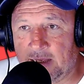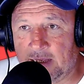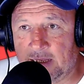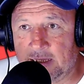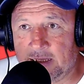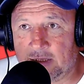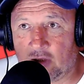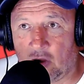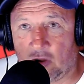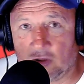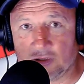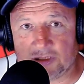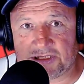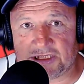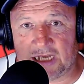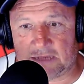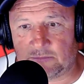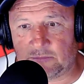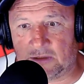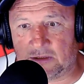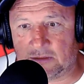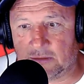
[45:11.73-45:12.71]
he
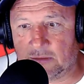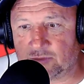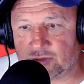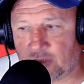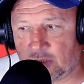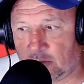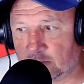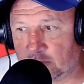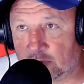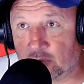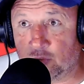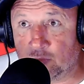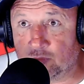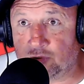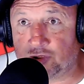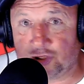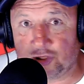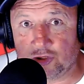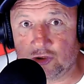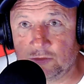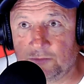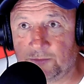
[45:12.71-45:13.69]
contacted. Well, it was on
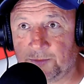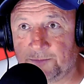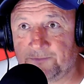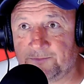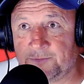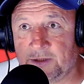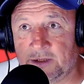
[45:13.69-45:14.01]
YouTube.